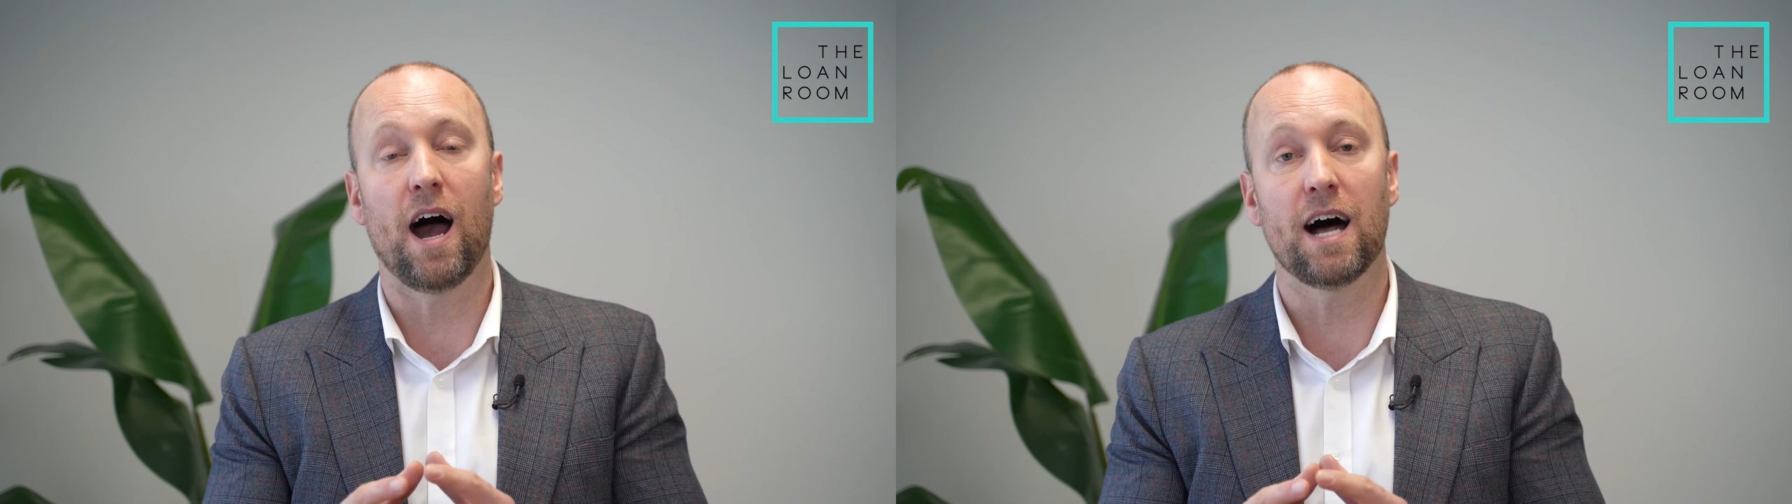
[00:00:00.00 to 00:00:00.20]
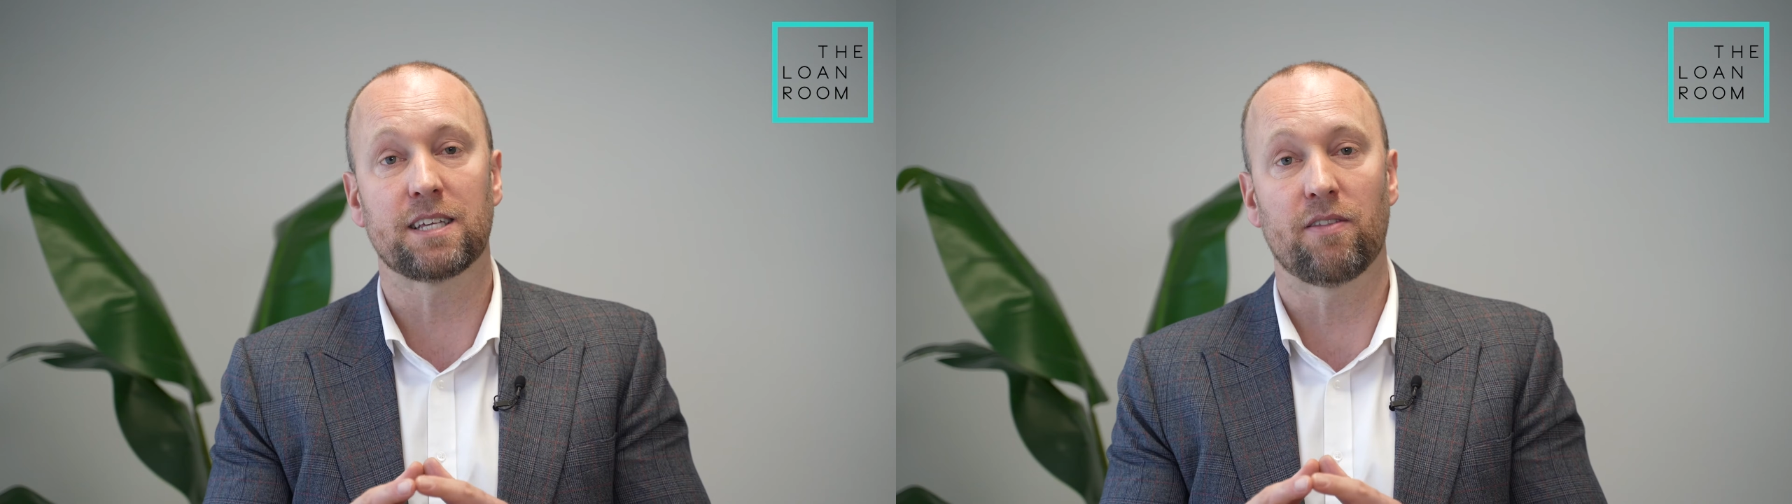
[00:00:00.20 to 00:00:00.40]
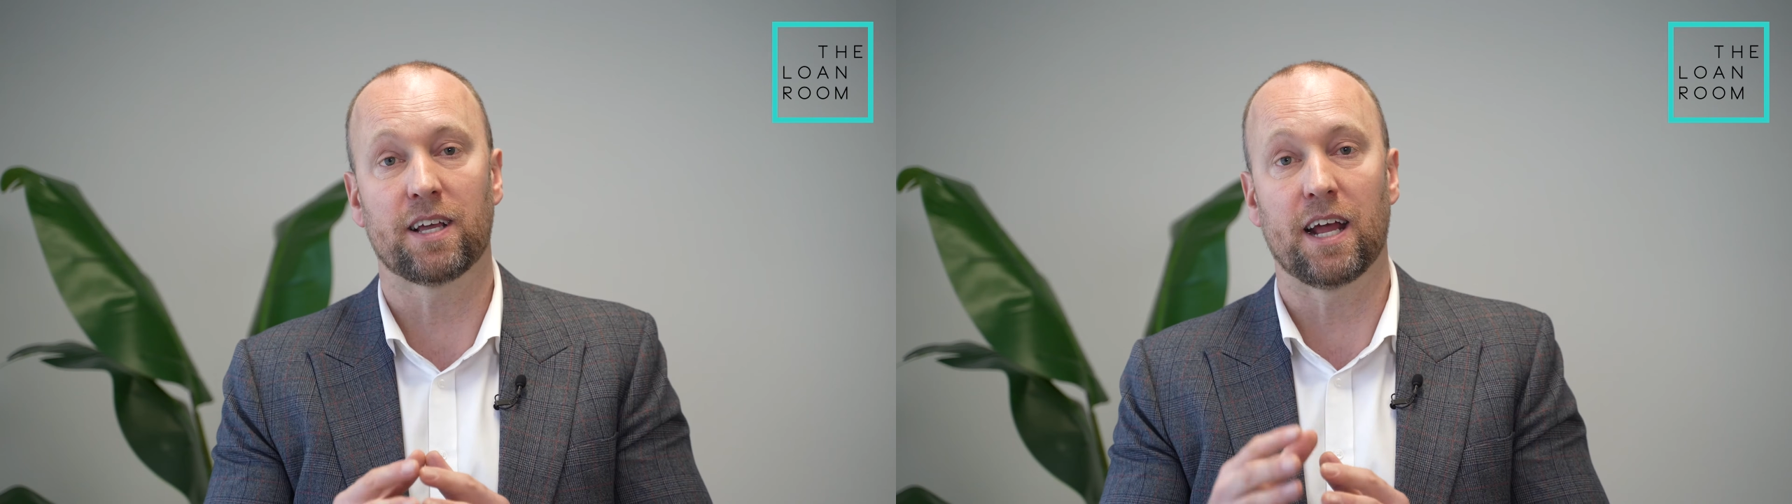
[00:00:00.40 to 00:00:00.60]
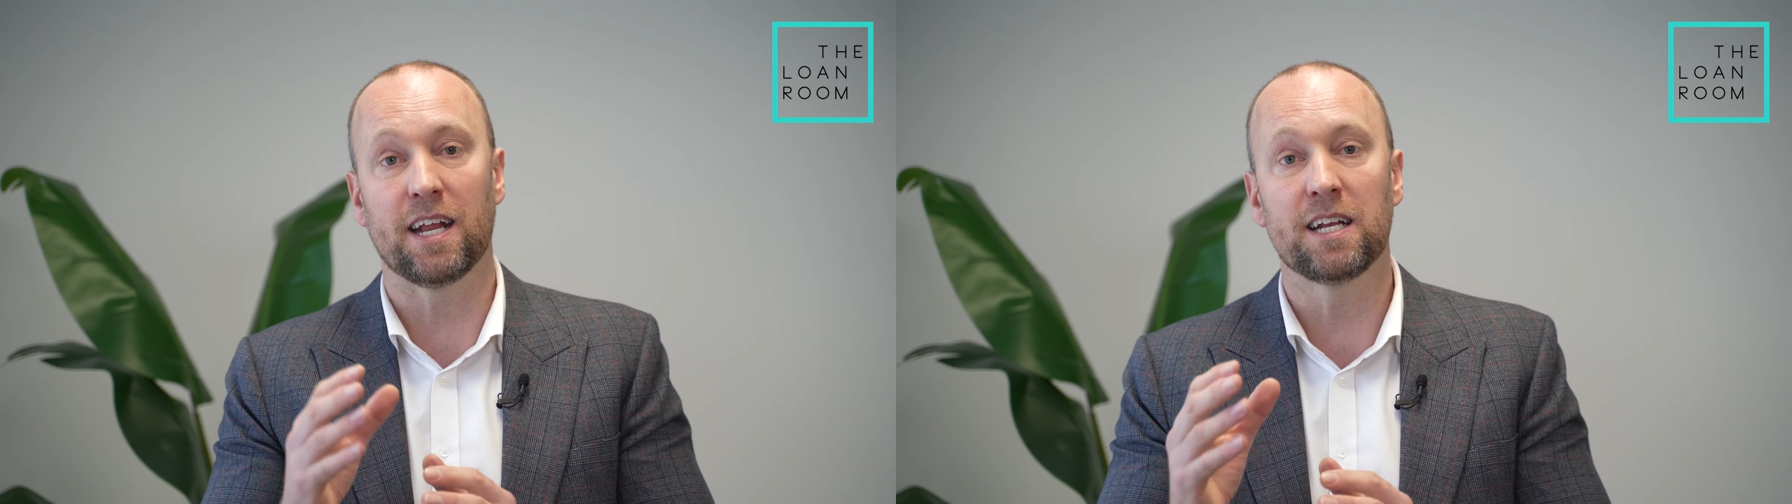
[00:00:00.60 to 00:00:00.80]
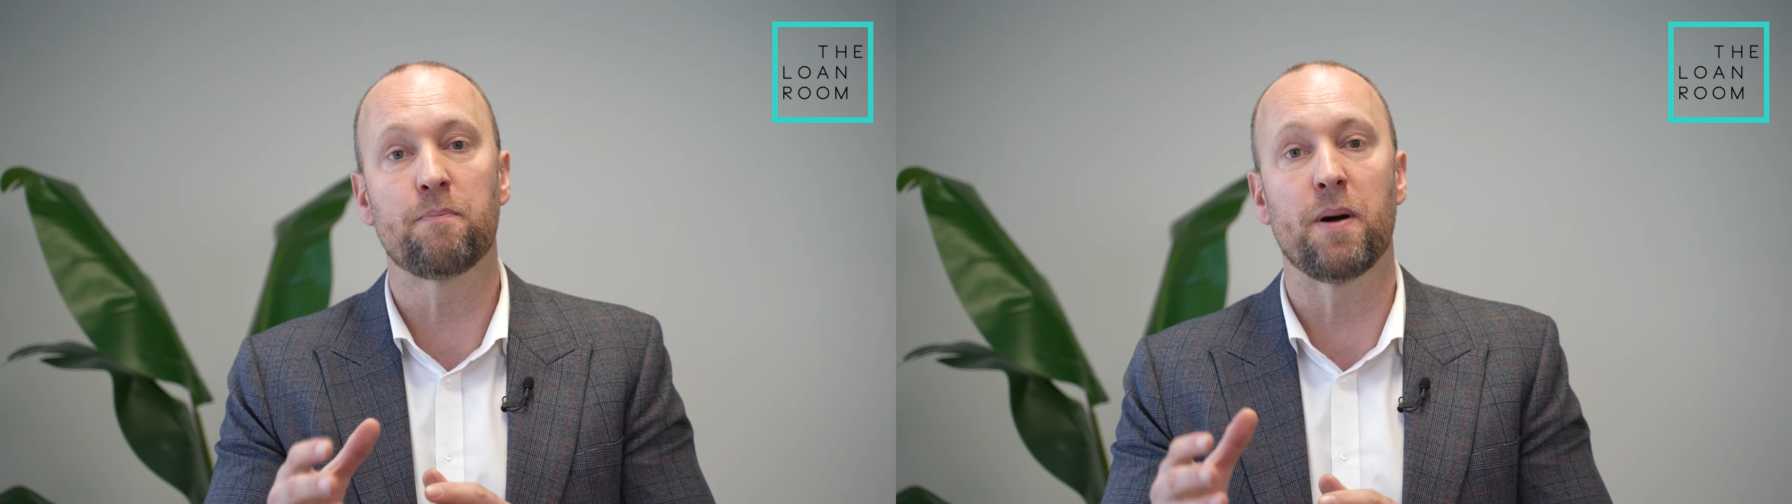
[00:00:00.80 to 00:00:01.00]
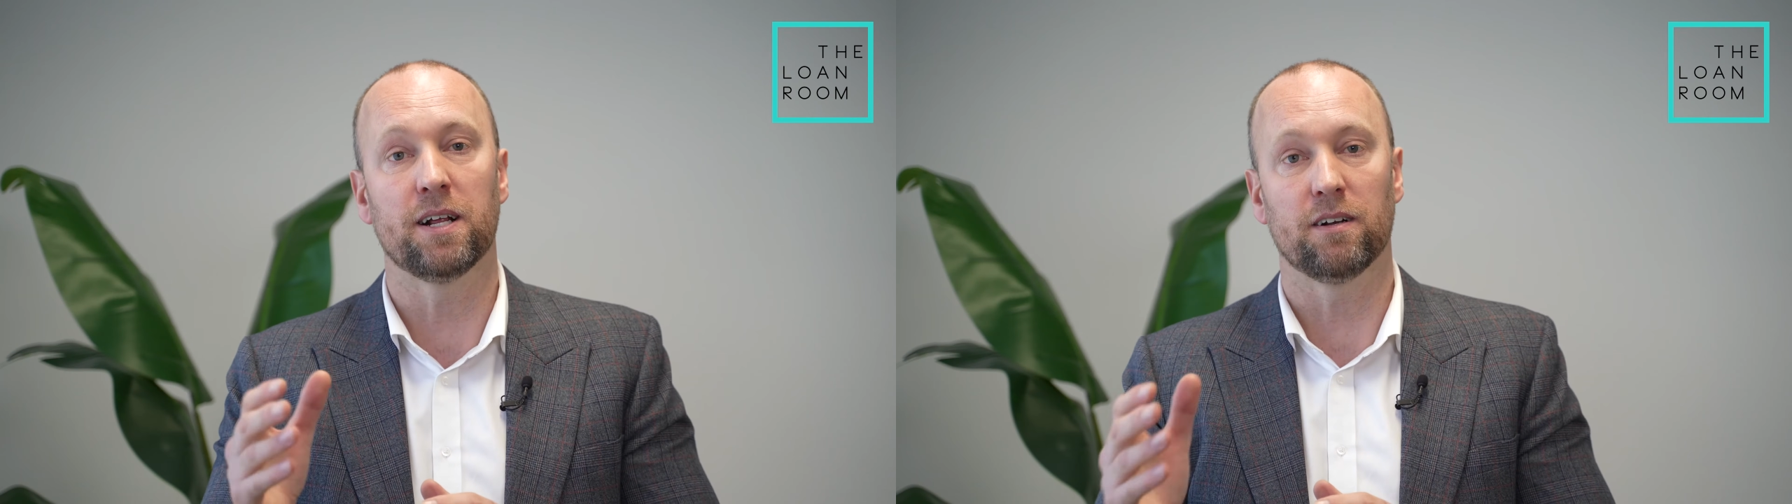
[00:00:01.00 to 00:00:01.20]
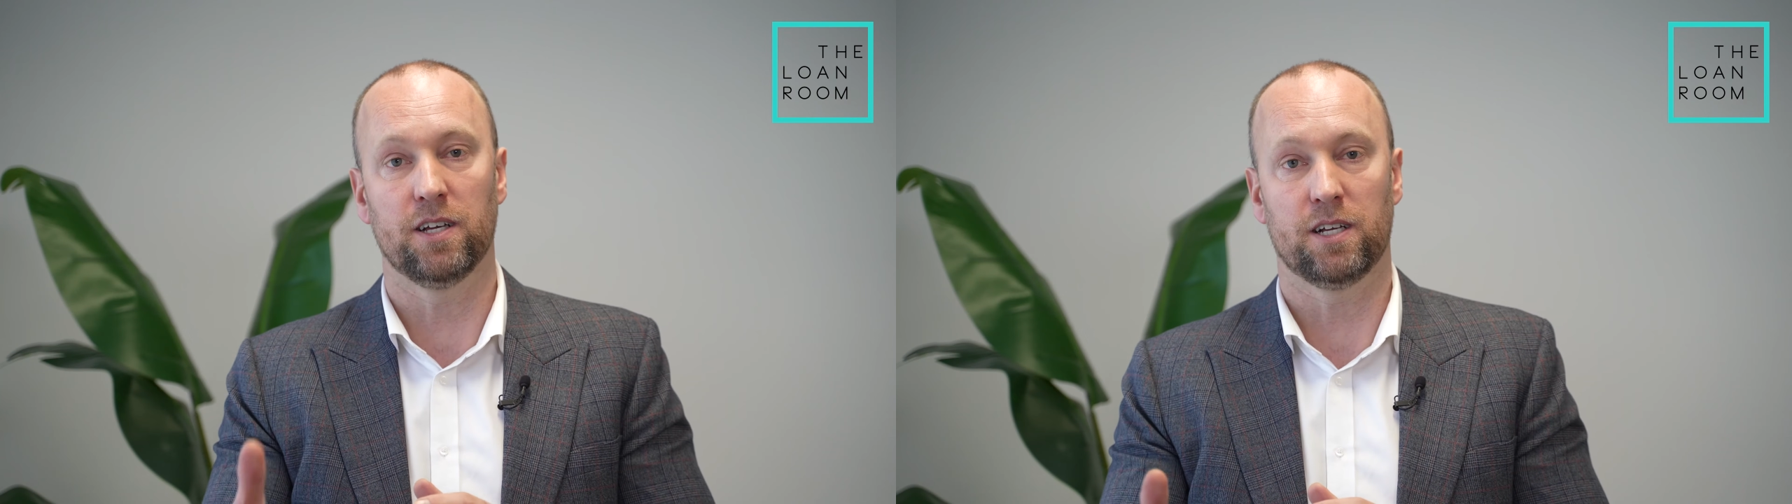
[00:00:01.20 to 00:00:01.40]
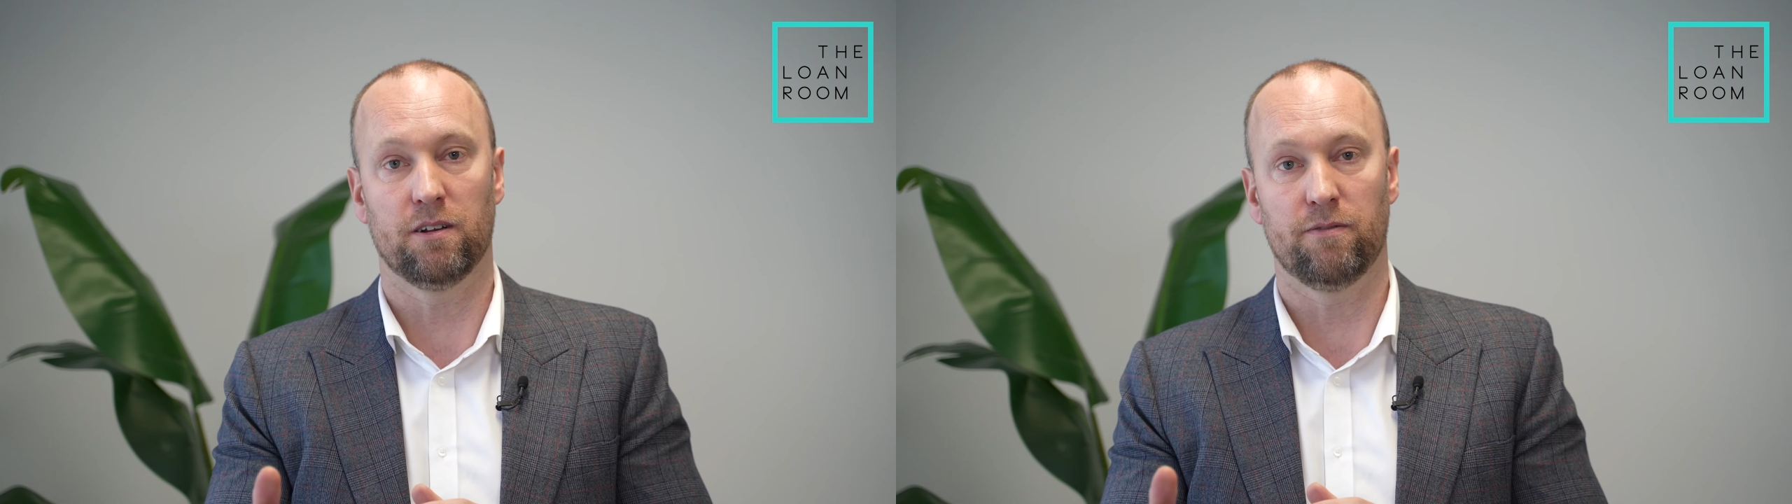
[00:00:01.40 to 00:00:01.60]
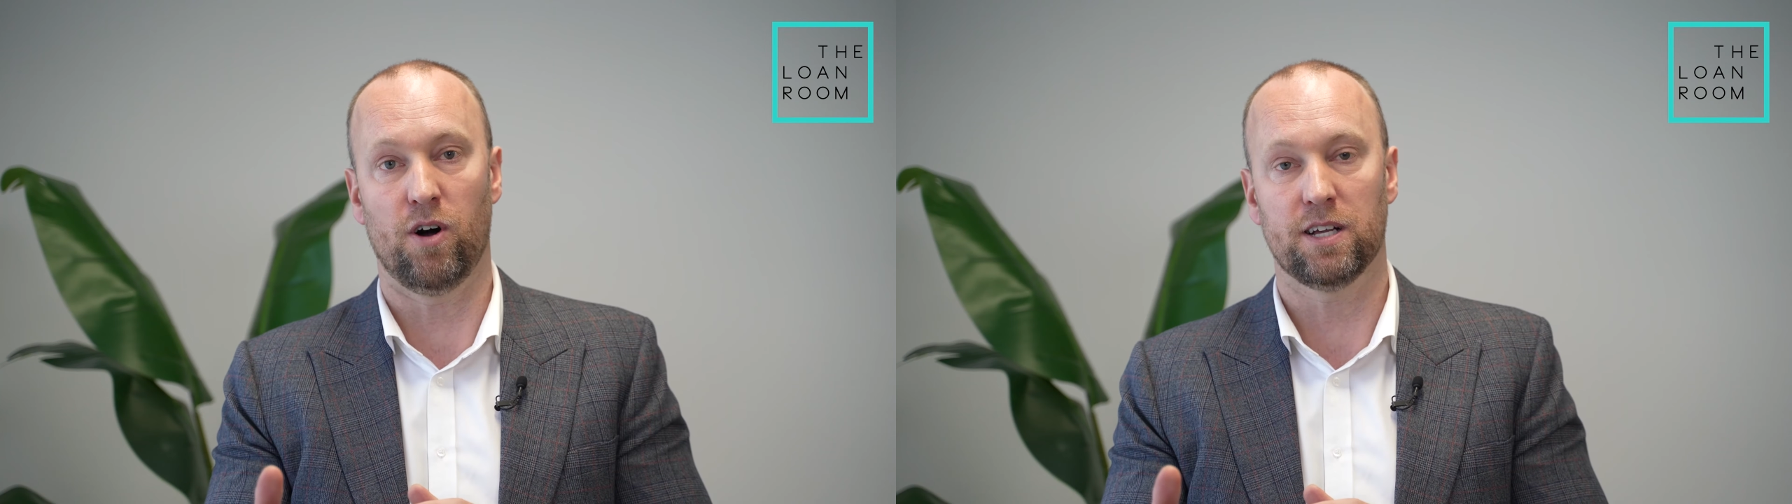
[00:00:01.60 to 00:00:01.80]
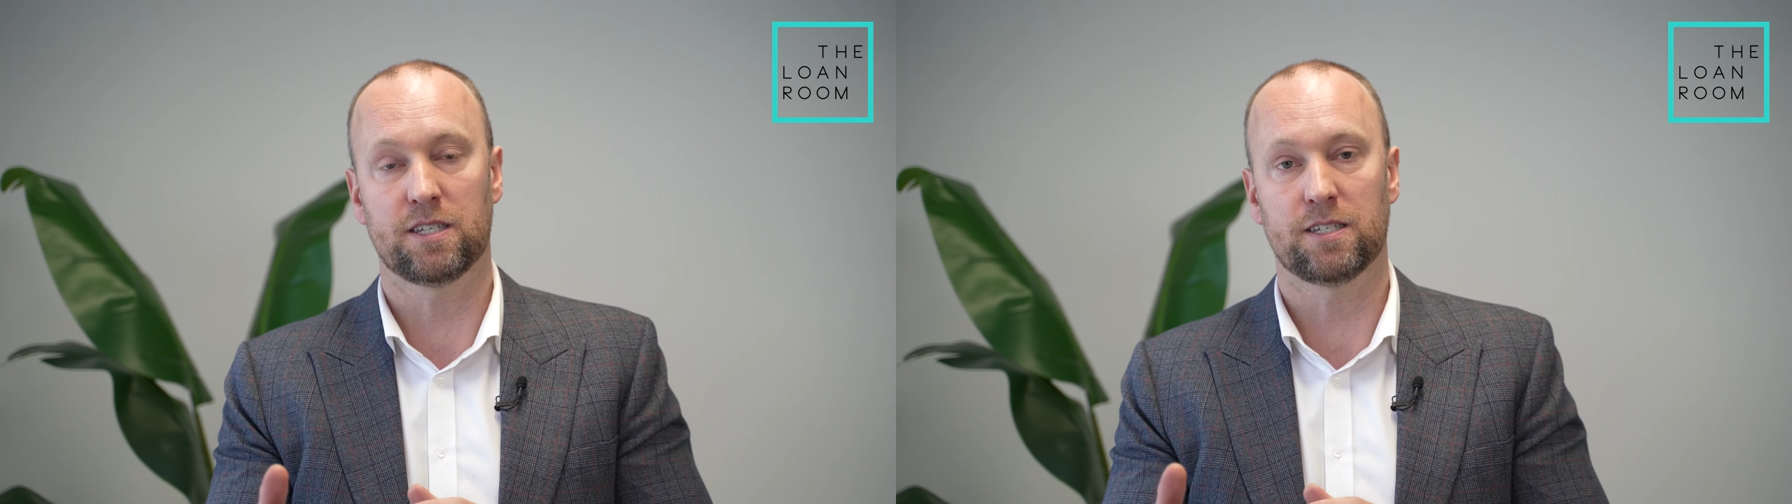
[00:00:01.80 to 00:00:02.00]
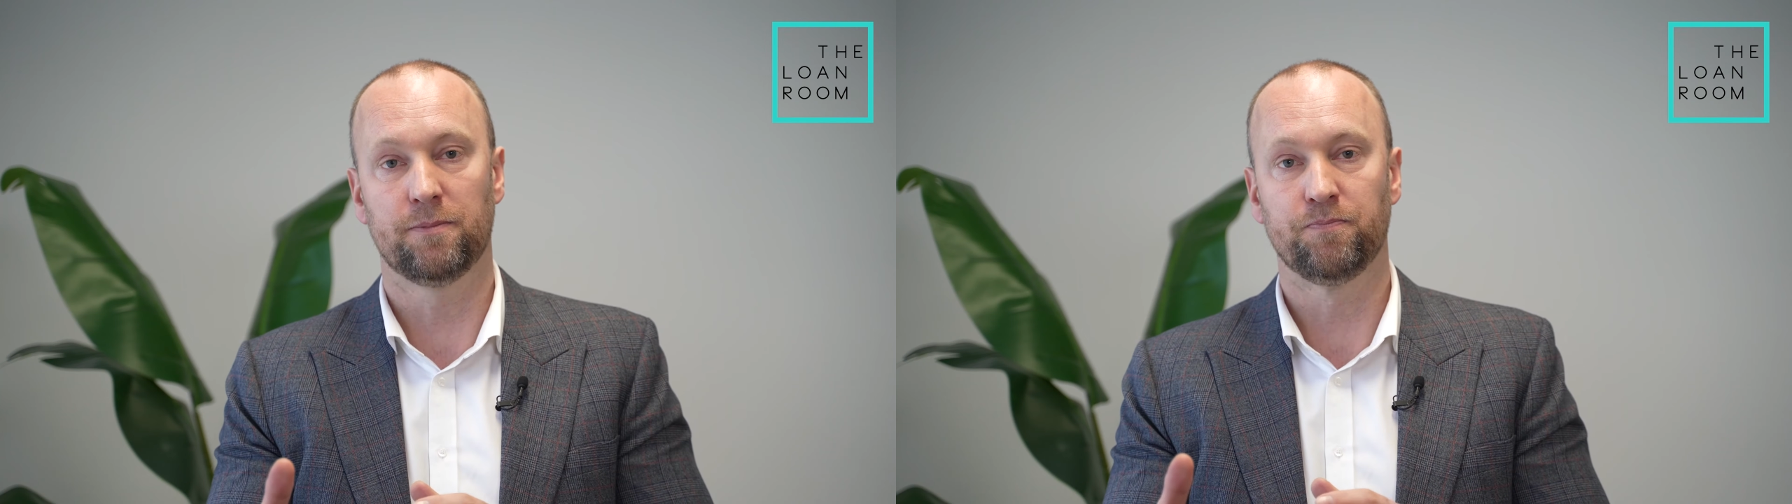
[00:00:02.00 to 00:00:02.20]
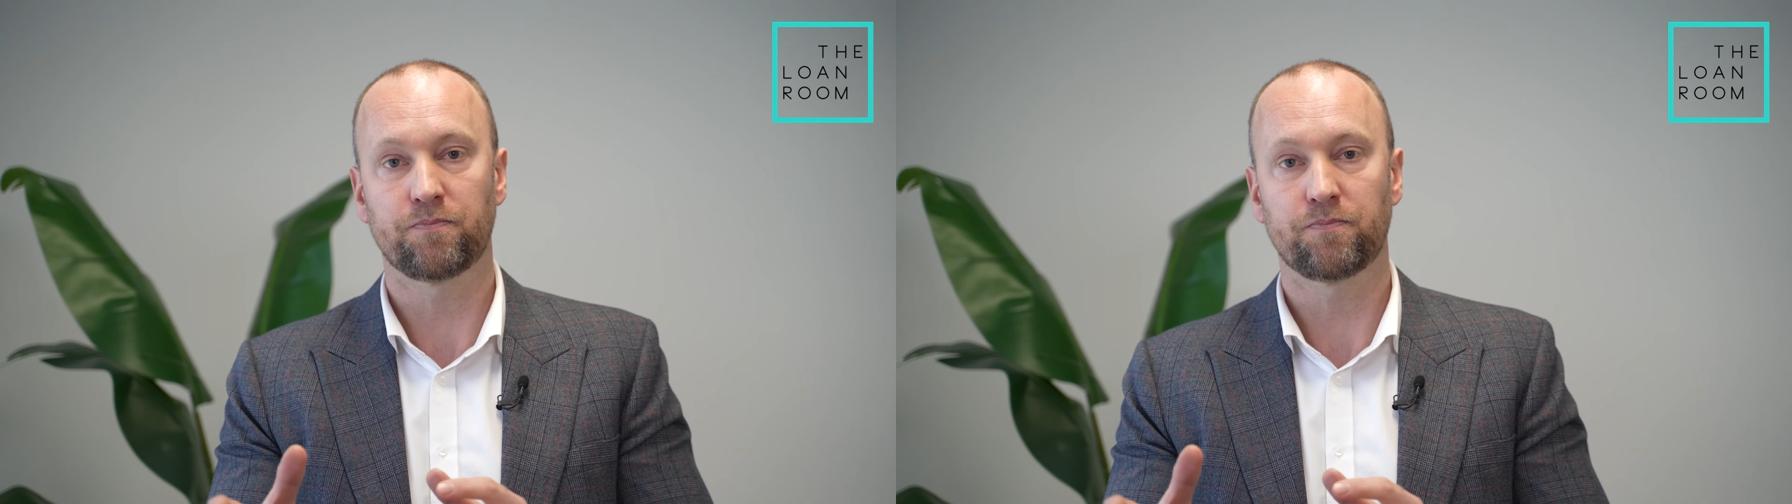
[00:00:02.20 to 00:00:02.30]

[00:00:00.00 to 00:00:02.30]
ask that they get independent legal advice.